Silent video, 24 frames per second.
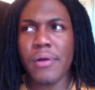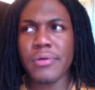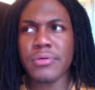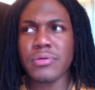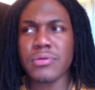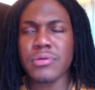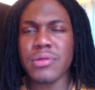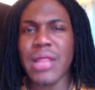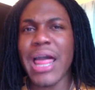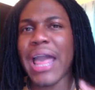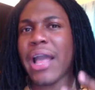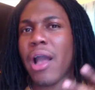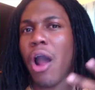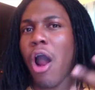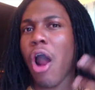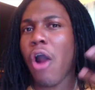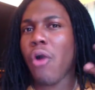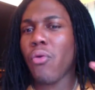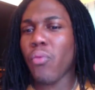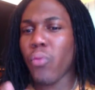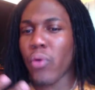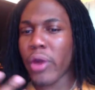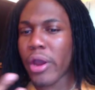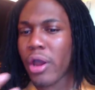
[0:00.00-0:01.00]
like, our
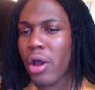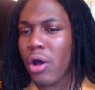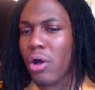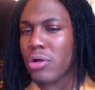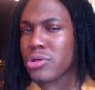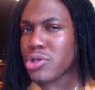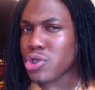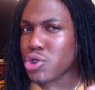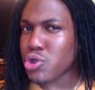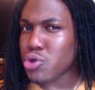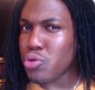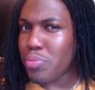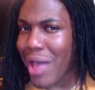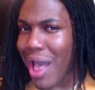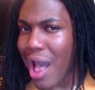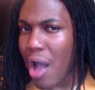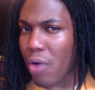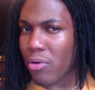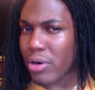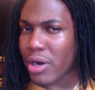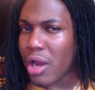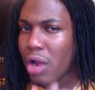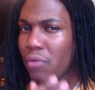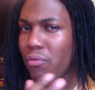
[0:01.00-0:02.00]
real true
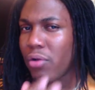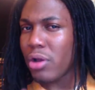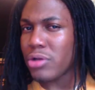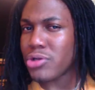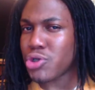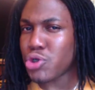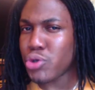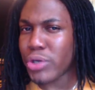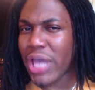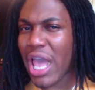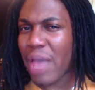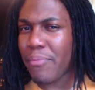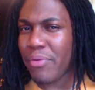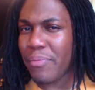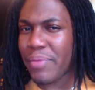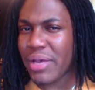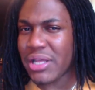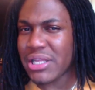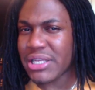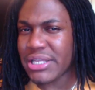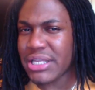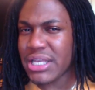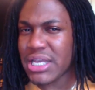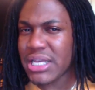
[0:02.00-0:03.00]
power and our real true
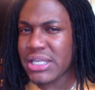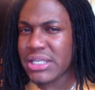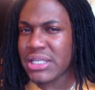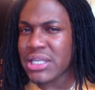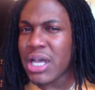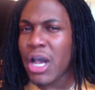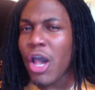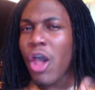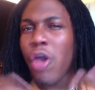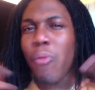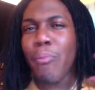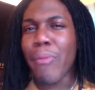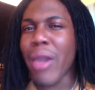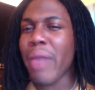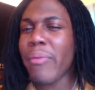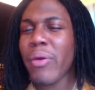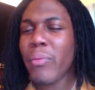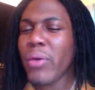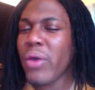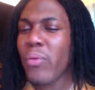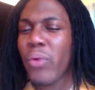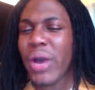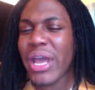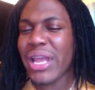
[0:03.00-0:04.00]
capabilities, maybe
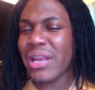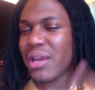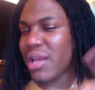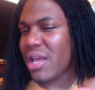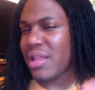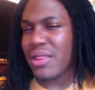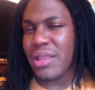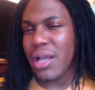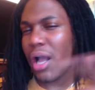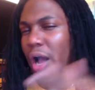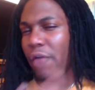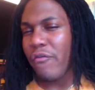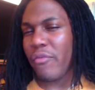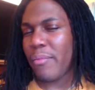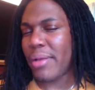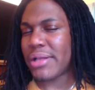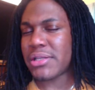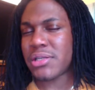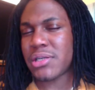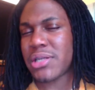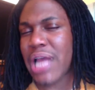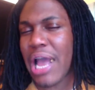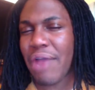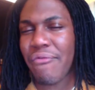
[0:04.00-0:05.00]
we wouldn't need the government
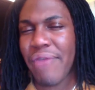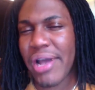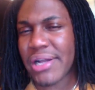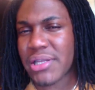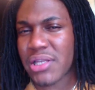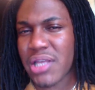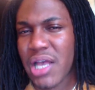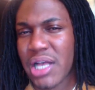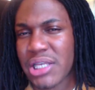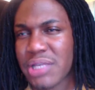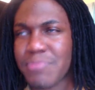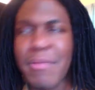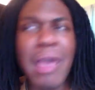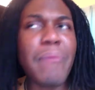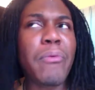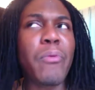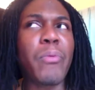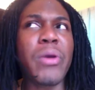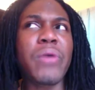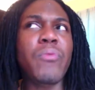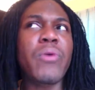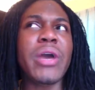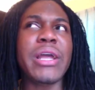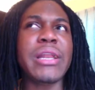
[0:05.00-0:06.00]
to direct us. Maybe
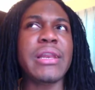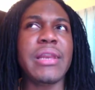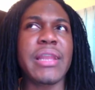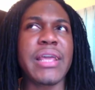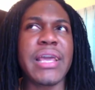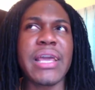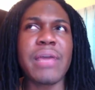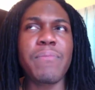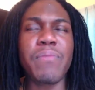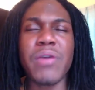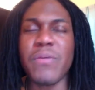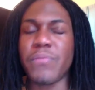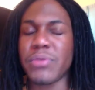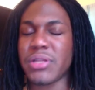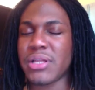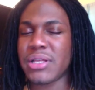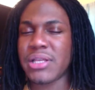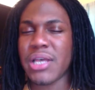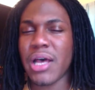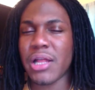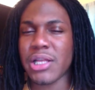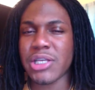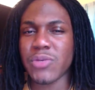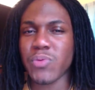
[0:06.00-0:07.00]
we wouldn't need people to
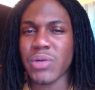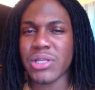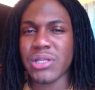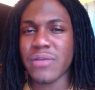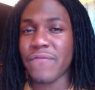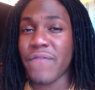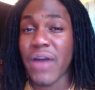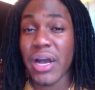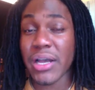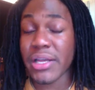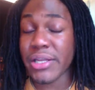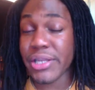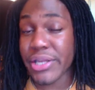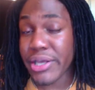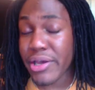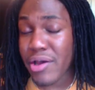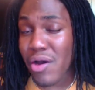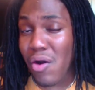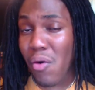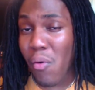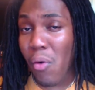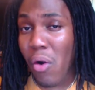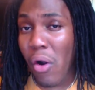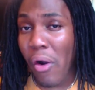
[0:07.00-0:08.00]
tell us what to fucking
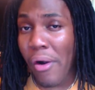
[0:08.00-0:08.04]
do.